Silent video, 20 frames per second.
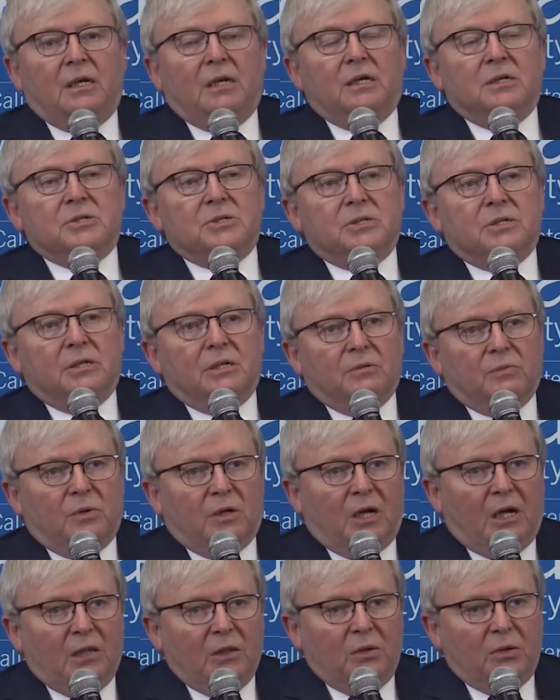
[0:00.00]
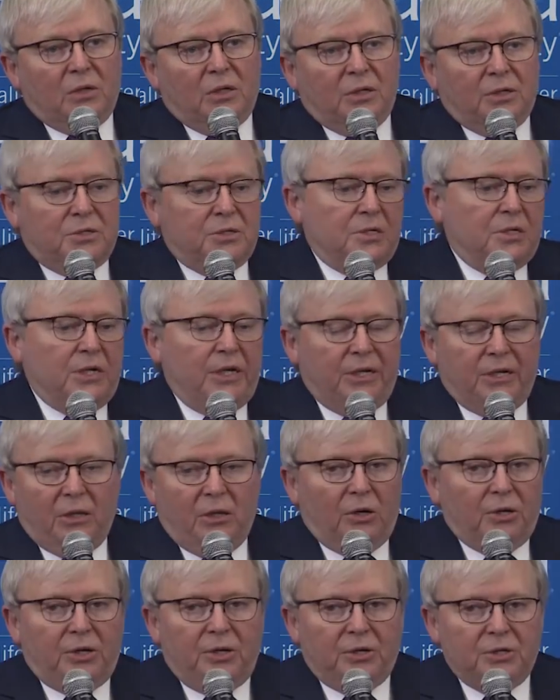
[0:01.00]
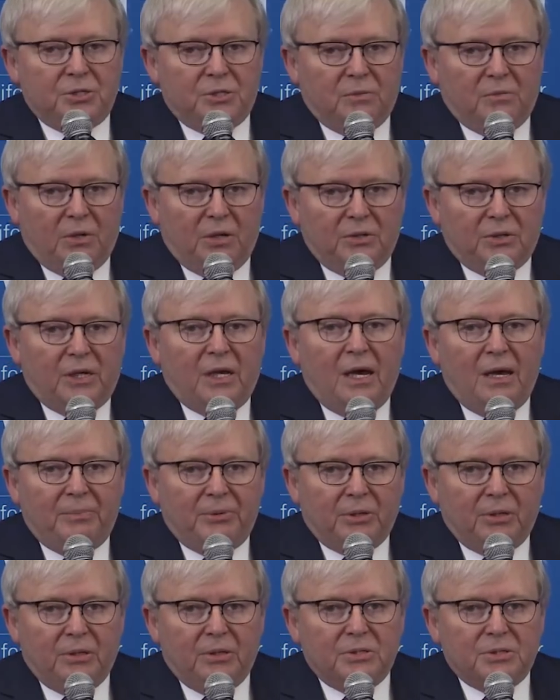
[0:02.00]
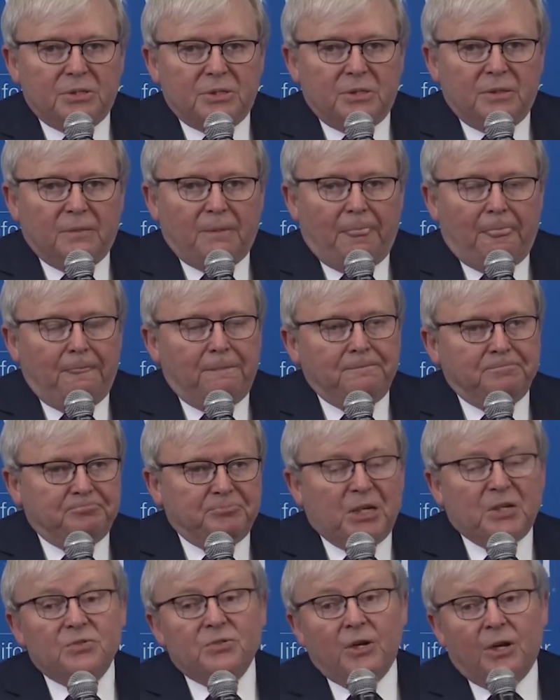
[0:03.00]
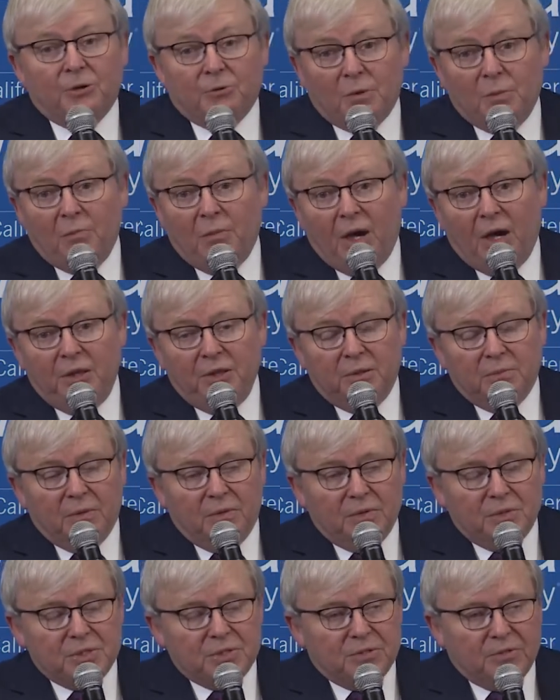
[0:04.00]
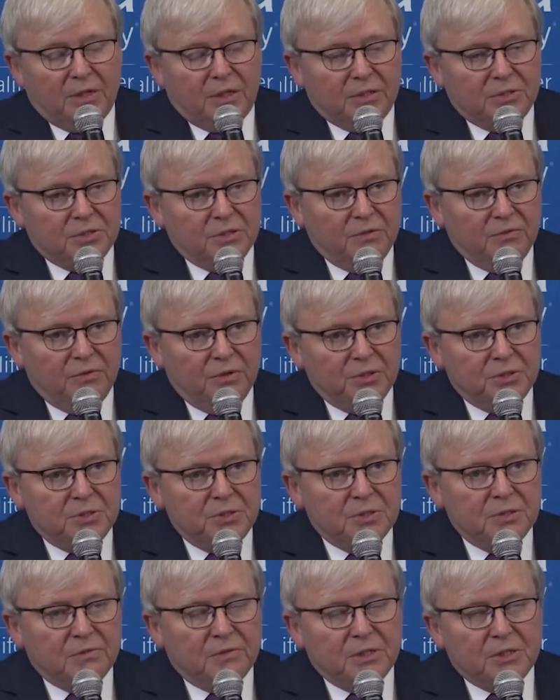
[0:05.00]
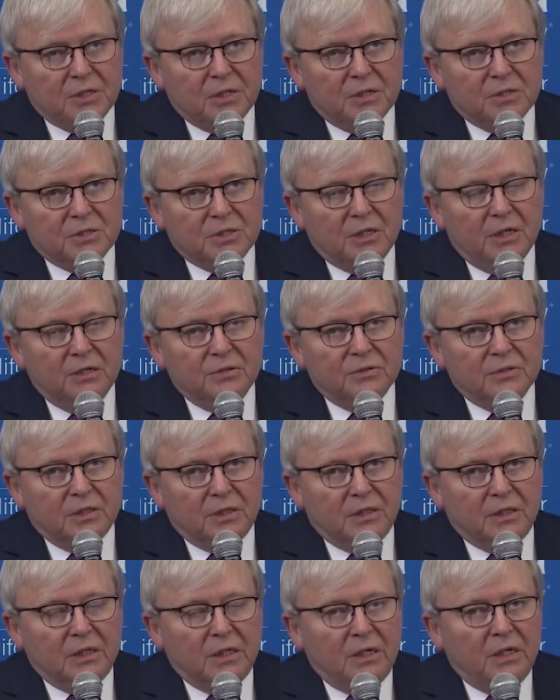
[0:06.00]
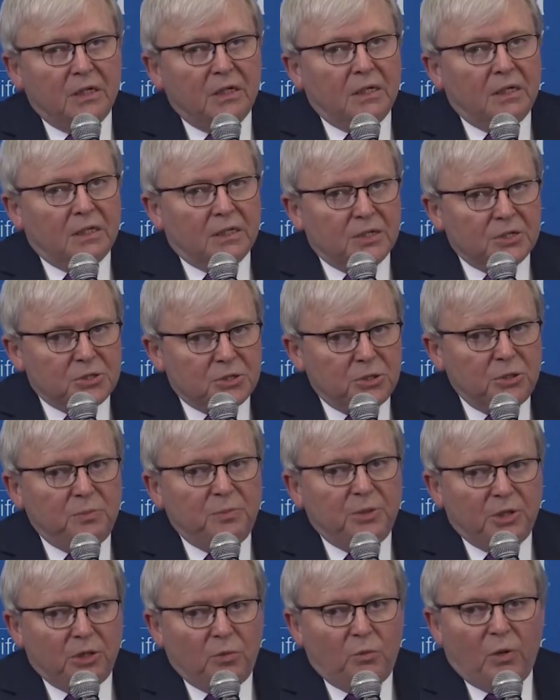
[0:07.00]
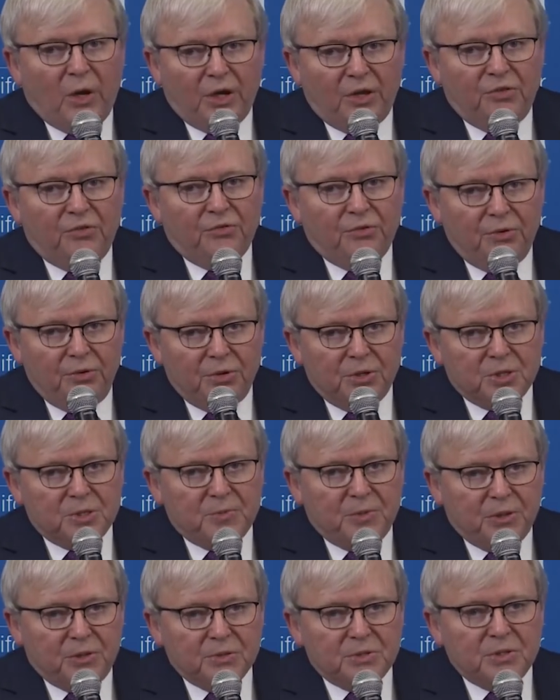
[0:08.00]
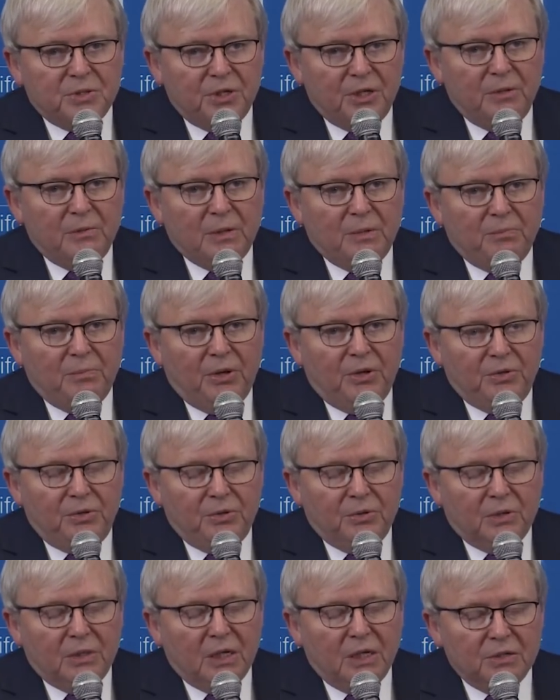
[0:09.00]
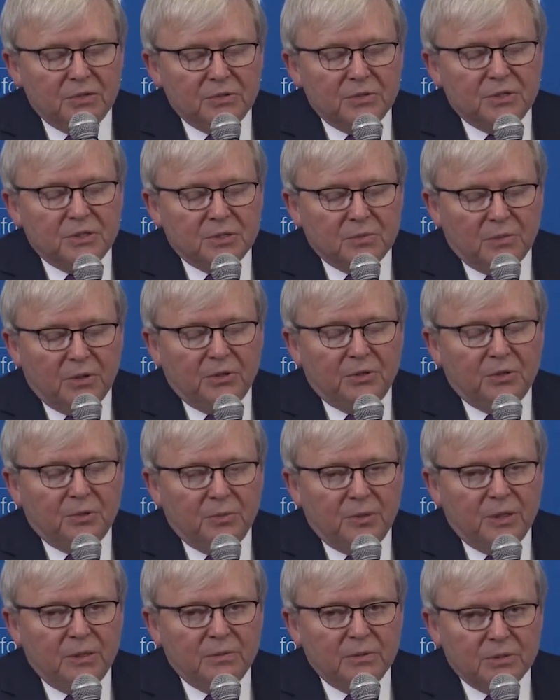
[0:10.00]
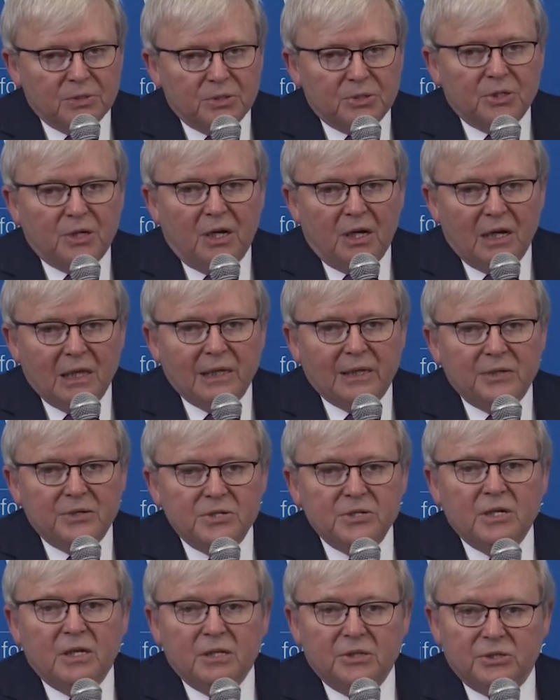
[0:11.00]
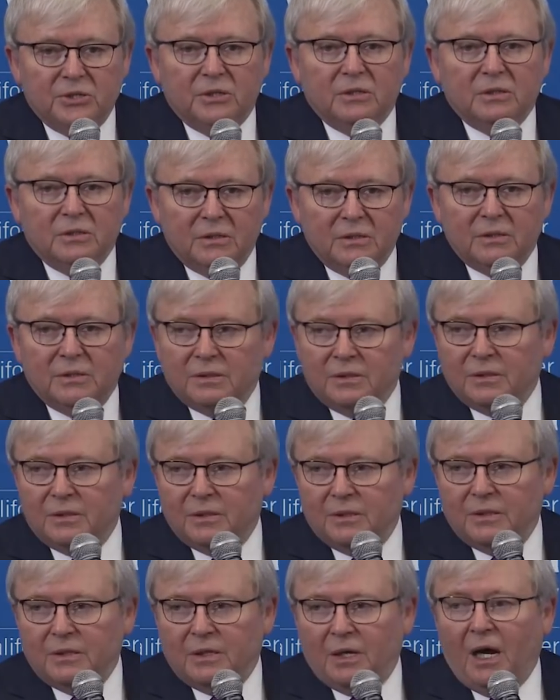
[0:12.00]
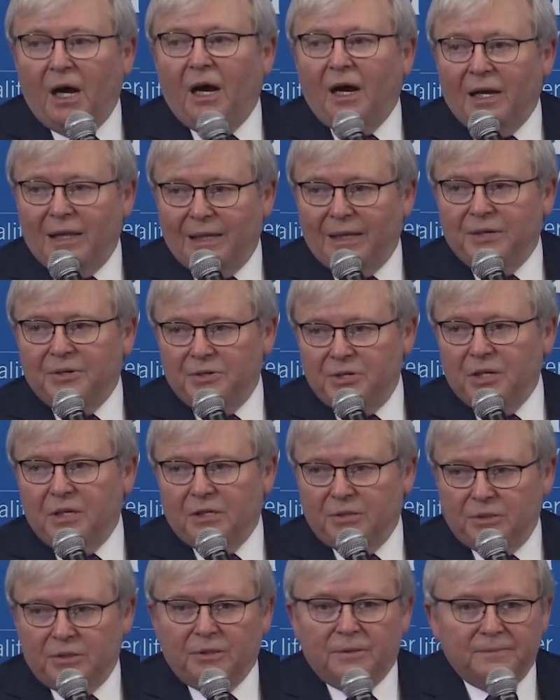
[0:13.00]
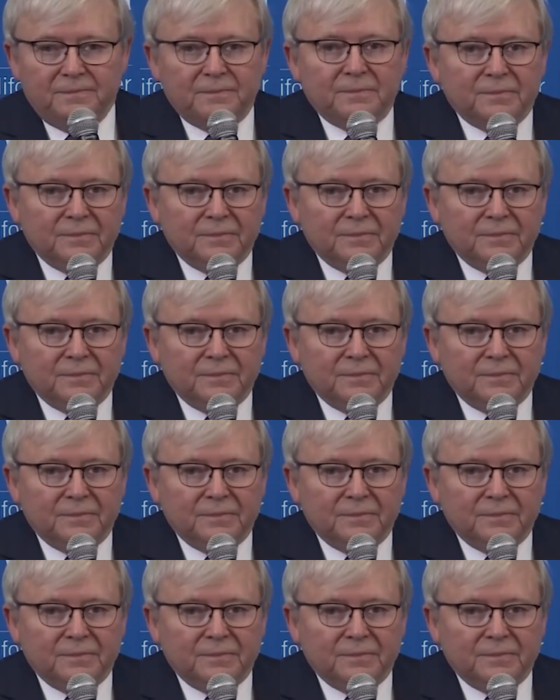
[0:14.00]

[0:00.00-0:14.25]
is that when I look at interlocutors in both capitals and try to remind them of the strengths and virtues of each other's country, there should be a way through this, because the thing about both your countries and both your people is you're highly intelligent, highly intelligent.